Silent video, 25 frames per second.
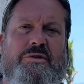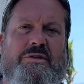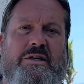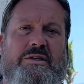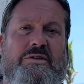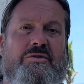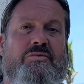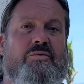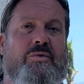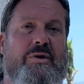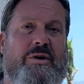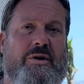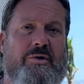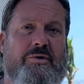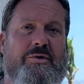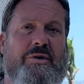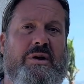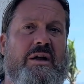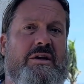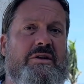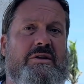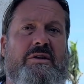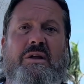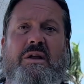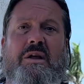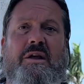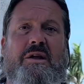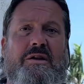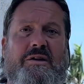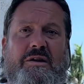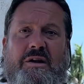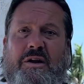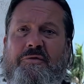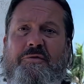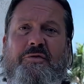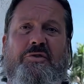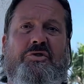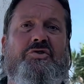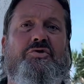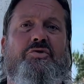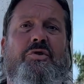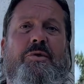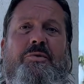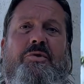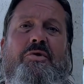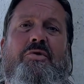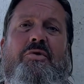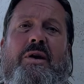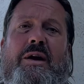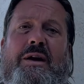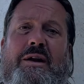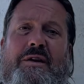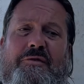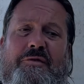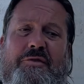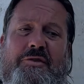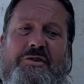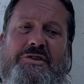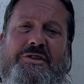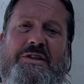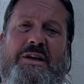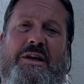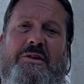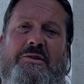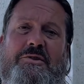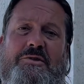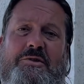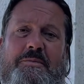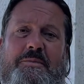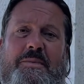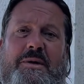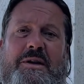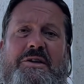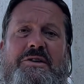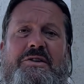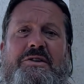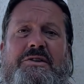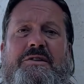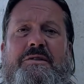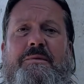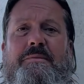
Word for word: That's real, not not for trip credit for sales or beaches.